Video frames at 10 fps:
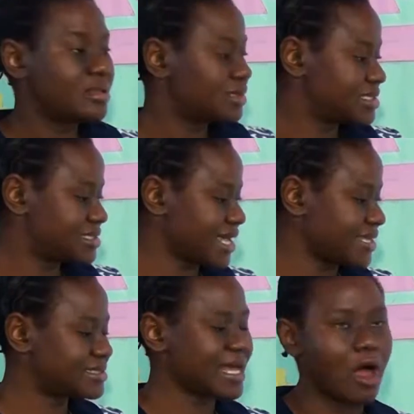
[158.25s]
The
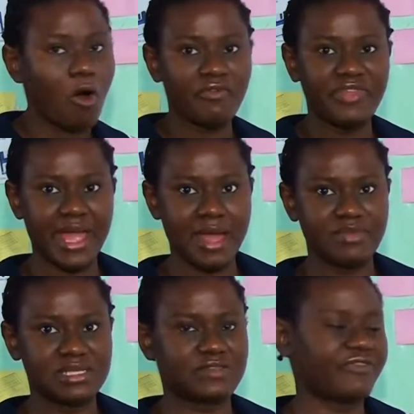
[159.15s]
center of the
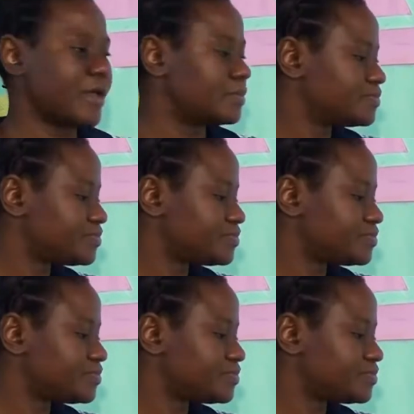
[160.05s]
hemisphere.